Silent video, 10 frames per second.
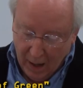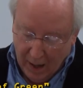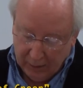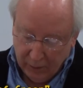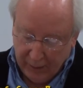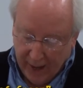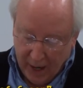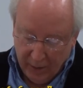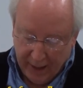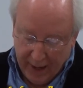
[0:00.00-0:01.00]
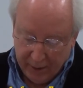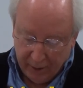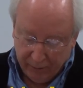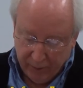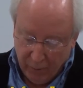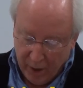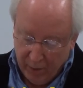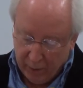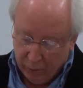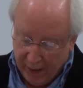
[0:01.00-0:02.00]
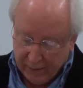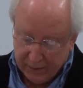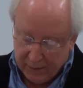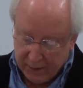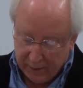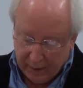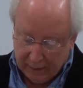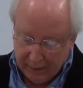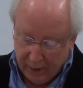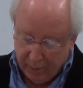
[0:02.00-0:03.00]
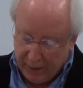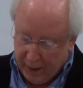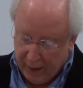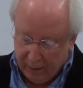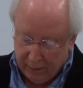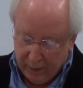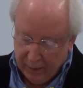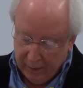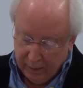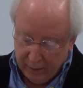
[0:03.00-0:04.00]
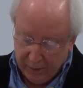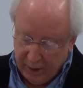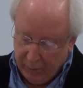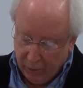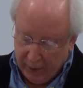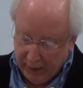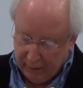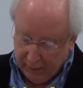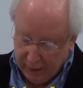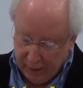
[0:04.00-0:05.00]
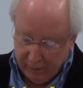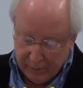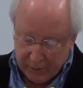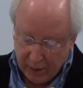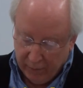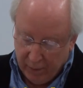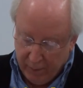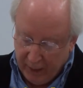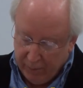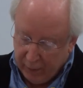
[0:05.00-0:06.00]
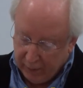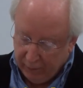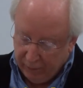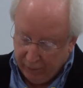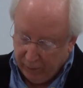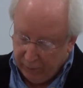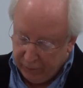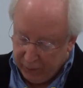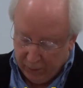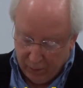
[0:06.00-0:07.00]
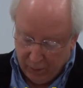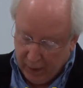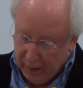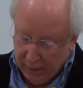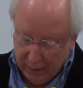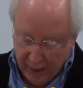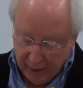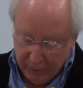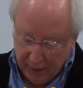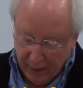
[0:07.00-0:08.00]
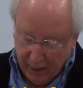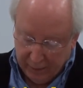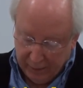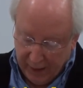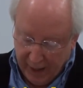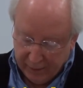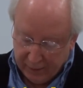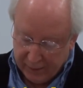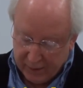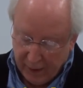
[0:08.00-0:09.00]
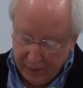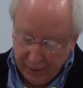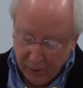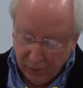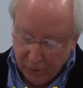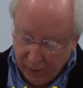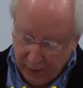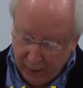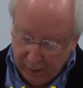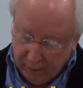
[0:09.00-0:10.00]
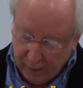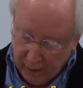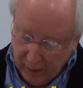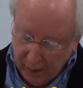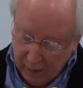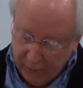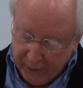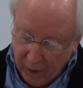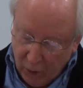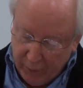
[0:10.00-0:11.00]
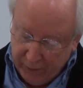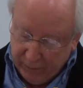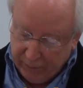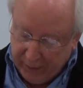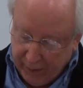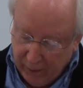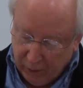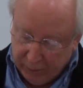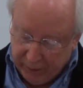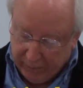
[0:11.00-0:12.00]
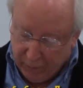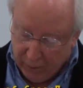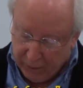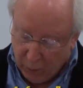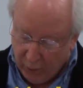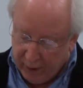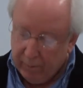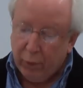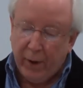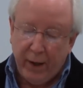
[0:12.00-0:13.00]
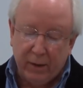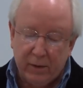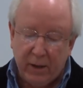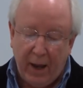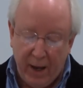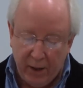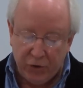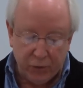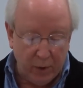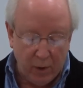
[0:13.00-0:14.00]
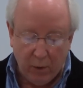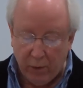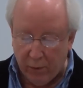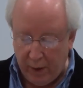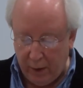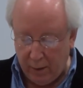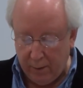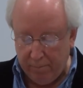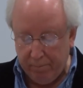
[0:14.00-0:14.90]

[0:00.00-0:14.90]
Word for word: I look out at it from where it rests on the clear pane, the deep green leaves of a maple in full view, and beyond that the sunnier green of the open field before the wind breaks, hedgerow green.